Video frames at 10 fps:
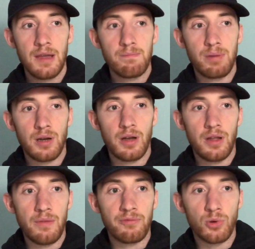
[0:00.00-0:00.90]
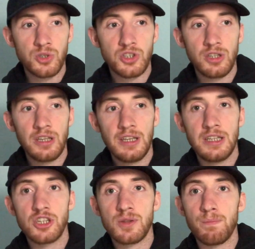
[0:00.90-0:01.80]
But unfortunately, he
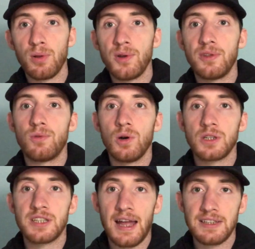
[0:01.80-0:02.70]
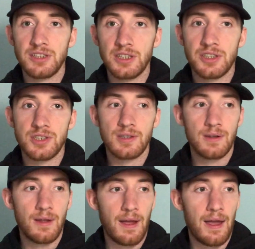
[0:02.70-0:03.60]
just employed the wrong tactics.
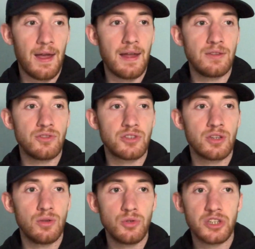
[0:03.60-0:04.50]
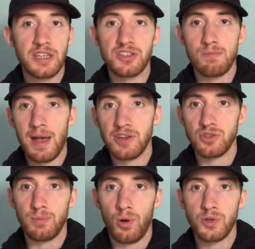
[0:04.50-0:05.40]
And Usyk is a master
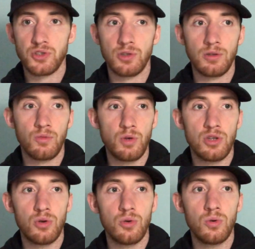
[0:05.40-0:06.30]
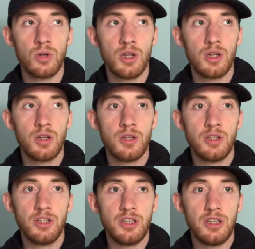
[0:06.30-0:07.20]
boxer. We know
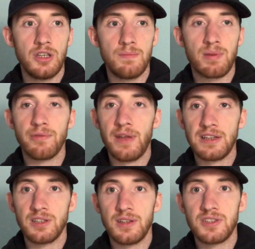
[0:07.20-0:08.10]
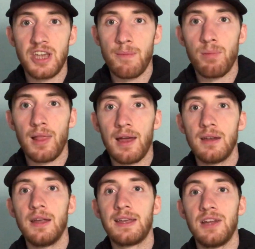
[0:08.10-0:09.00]
he perfected his game plan
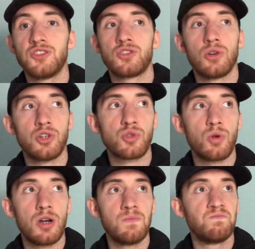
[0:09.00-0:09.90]
against Joshua.